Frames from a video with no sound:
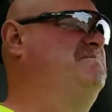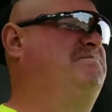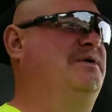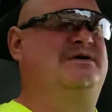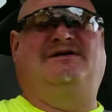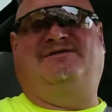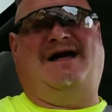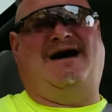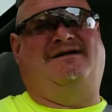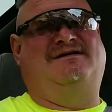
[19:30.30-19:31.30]
building
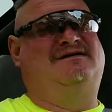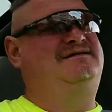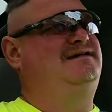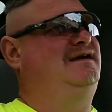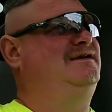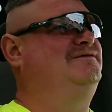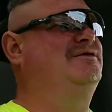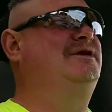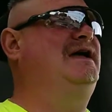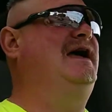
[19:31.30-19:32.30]
flowers, and I'm
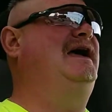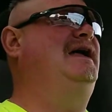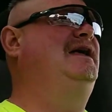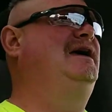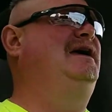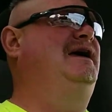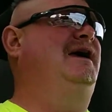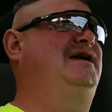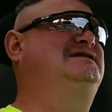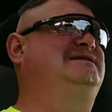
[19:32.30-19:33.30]
48,
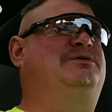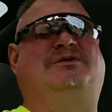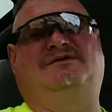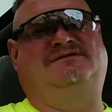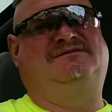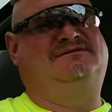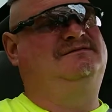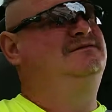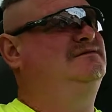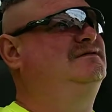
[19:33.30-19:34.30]
and it's supporting
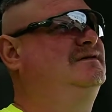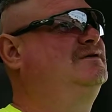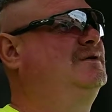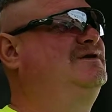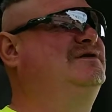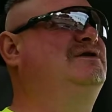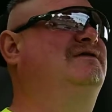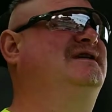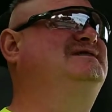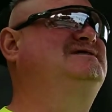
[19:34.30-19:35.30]
quite a few of
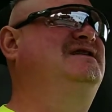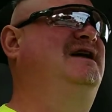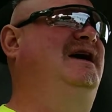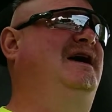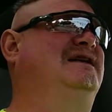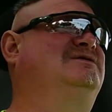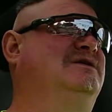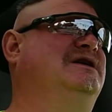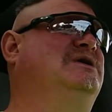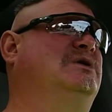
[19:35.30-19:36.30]
us, and it's
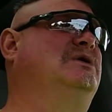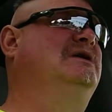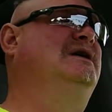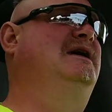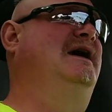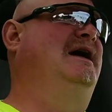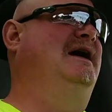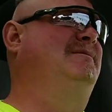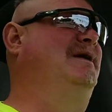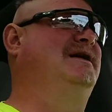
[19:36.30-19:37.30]
really cool.
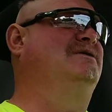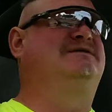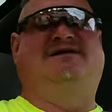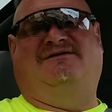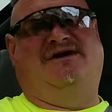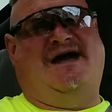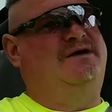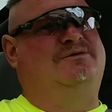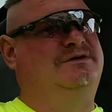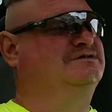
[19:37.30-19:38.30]
Michael's never had a
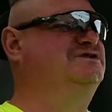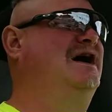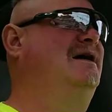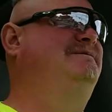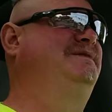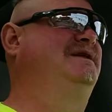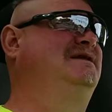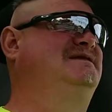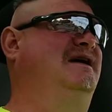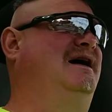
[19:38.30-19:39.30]
real job.
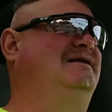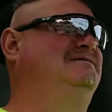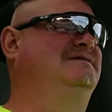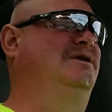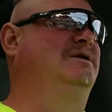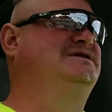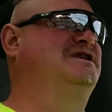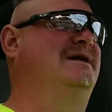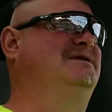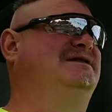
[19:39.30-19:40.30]
His only
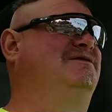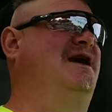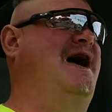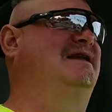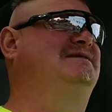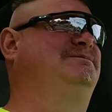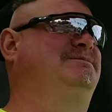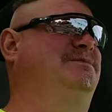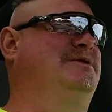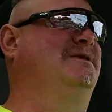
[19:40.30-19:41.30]
job he's ever had is
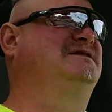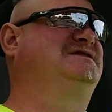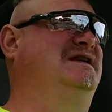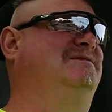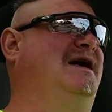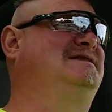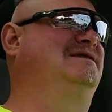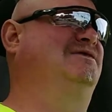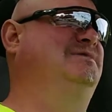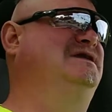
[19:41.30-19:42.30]
pretty much
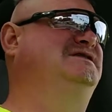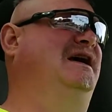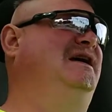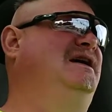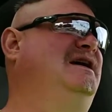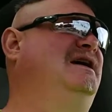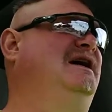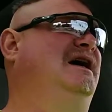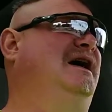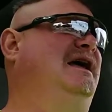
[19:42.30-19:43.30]
sandblasting for BJ,
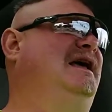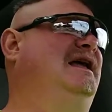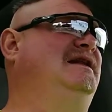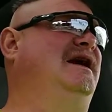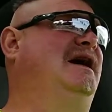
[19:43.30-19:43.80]
and then